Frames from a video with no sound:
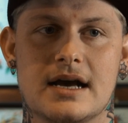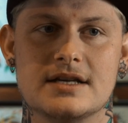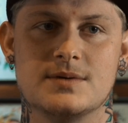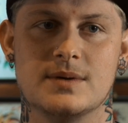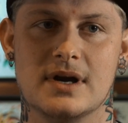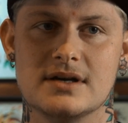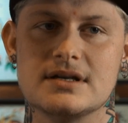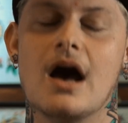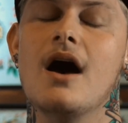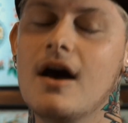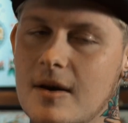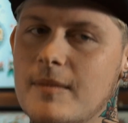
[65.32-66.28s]
That's when I was like,
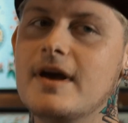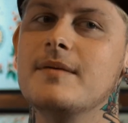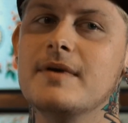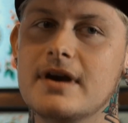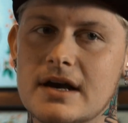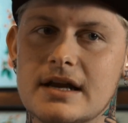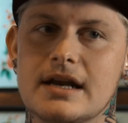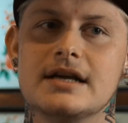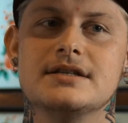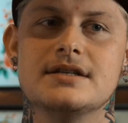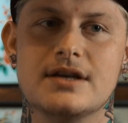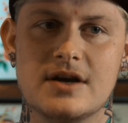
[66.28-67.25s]
oh, maybe I can
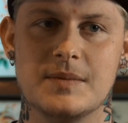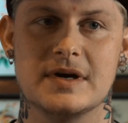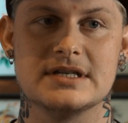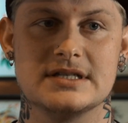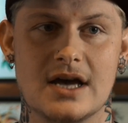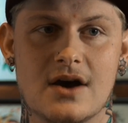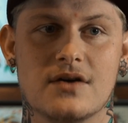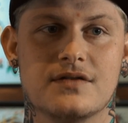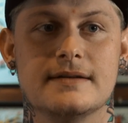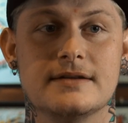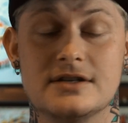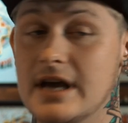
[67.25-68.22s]
actually do it
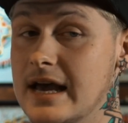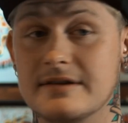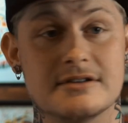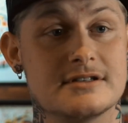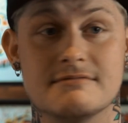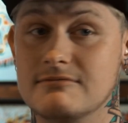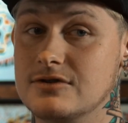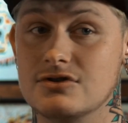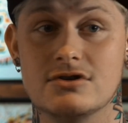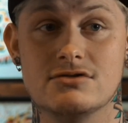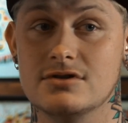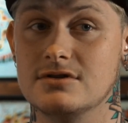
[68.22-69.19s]
myself. Yeah, just
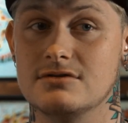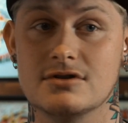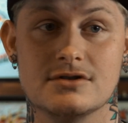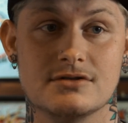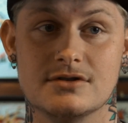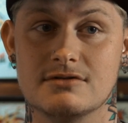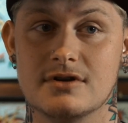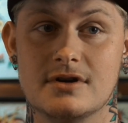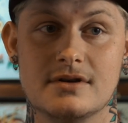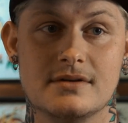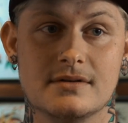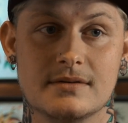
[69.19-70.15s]

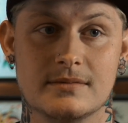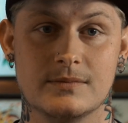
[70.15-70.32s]
drew.